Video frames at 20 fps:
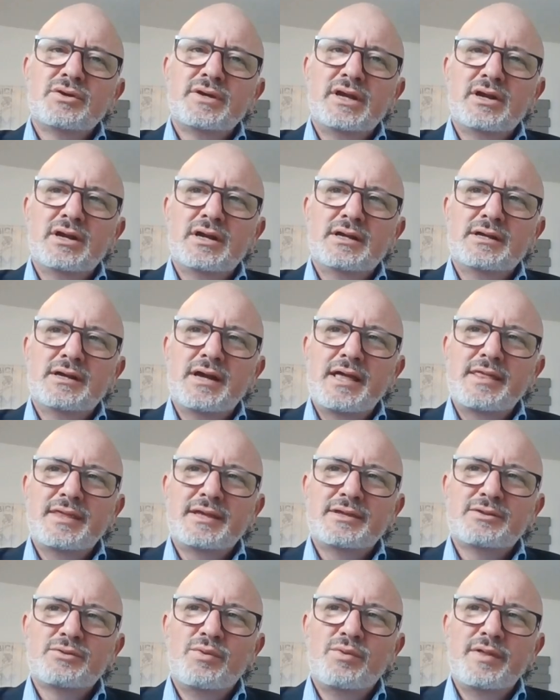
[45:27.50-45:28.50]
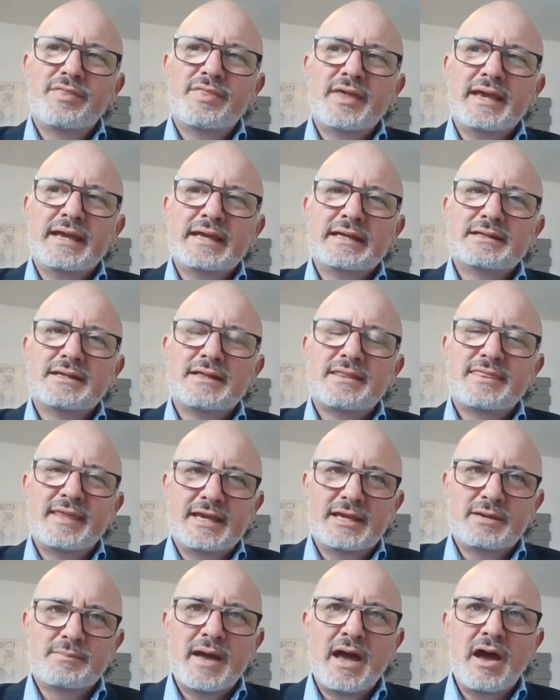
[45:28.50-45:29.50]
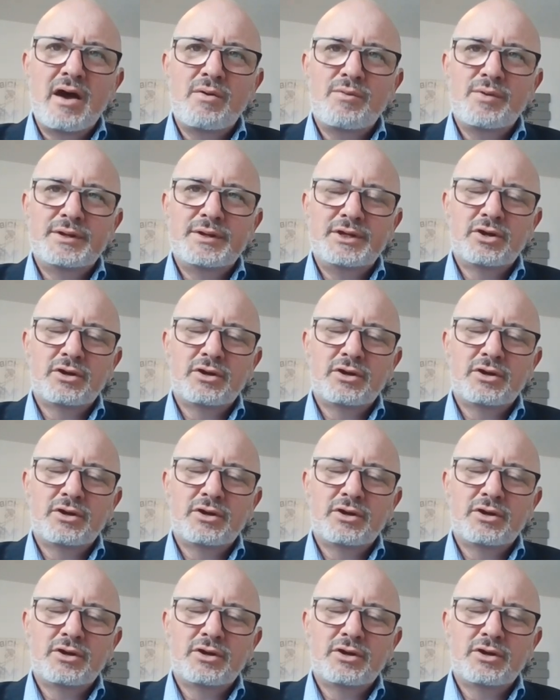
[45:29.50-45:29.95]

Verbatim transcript: So here, I think one thing to think about